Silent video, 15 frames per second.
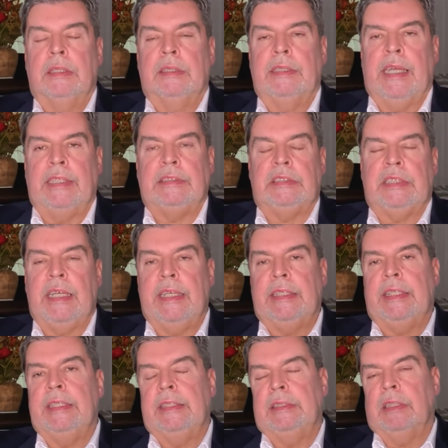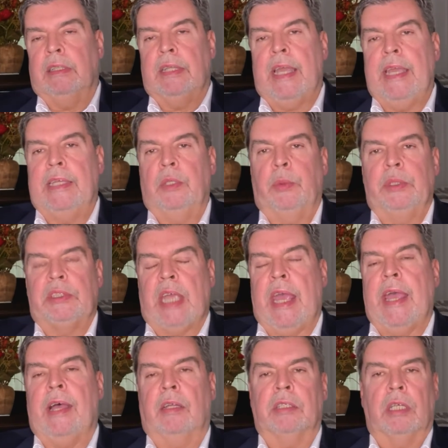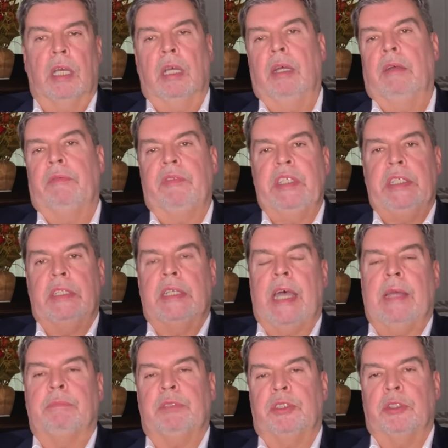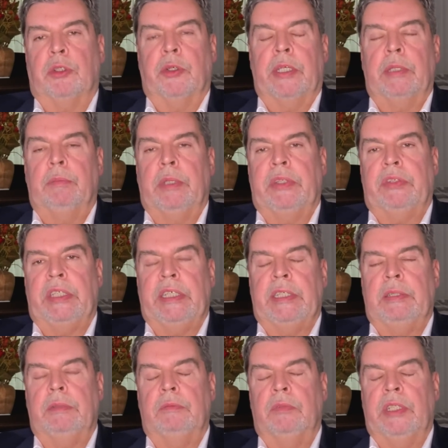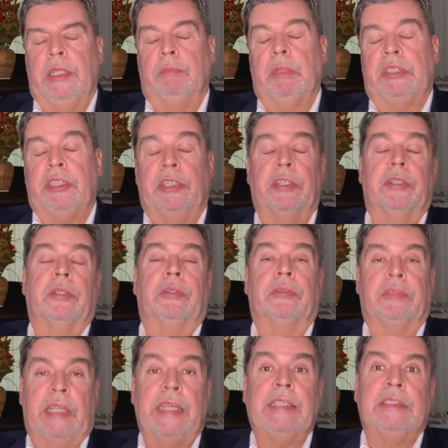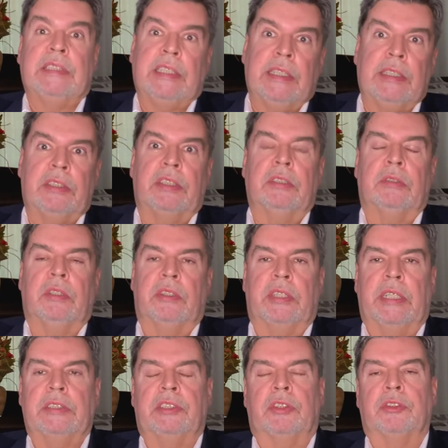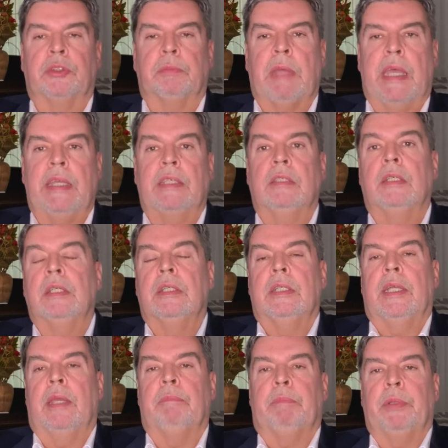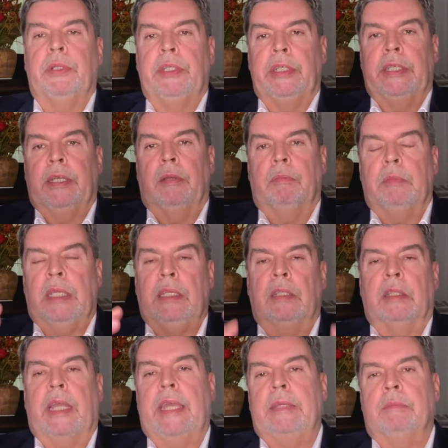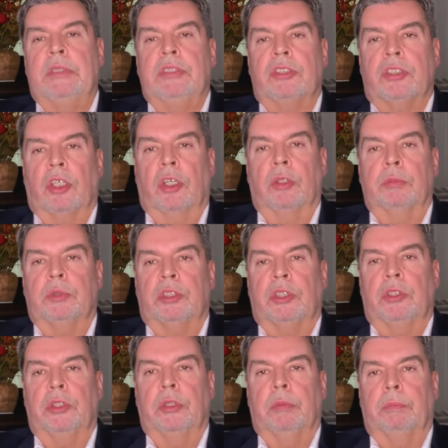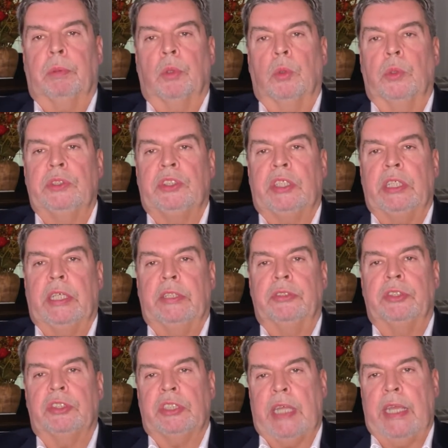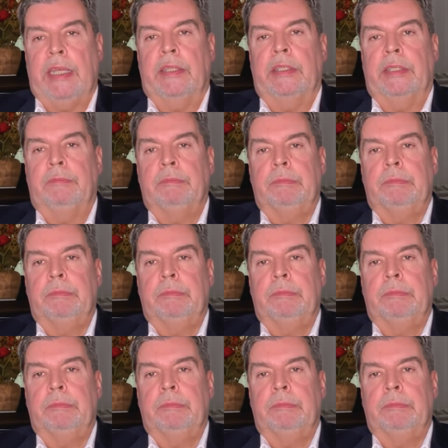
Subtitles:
That's taking the language out of the adoption agreement, the material things in it, the things that are germane, and putting them in layman's terms so your employees can understand it.